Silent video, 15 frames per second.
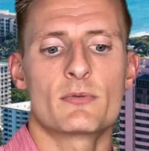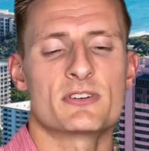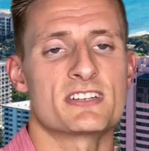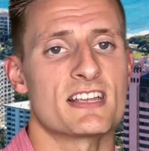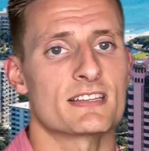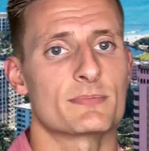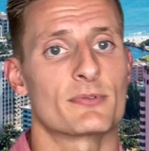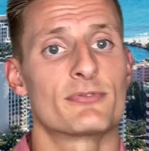which
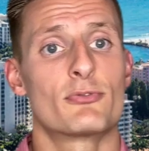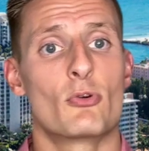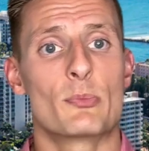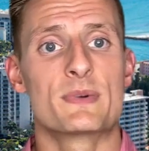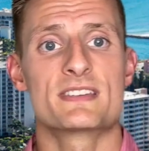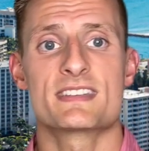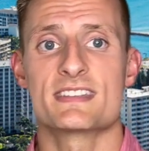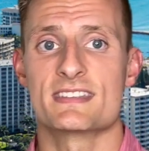has
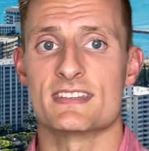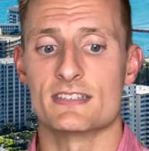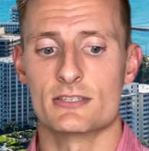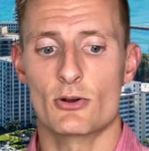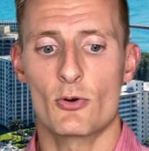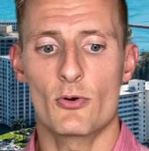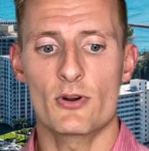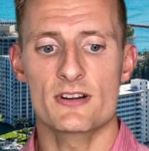performances and
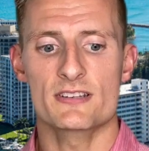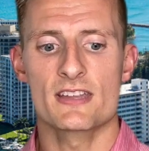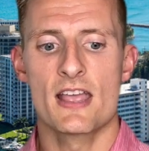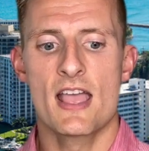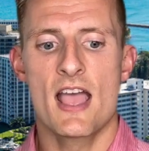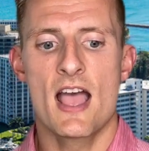tours.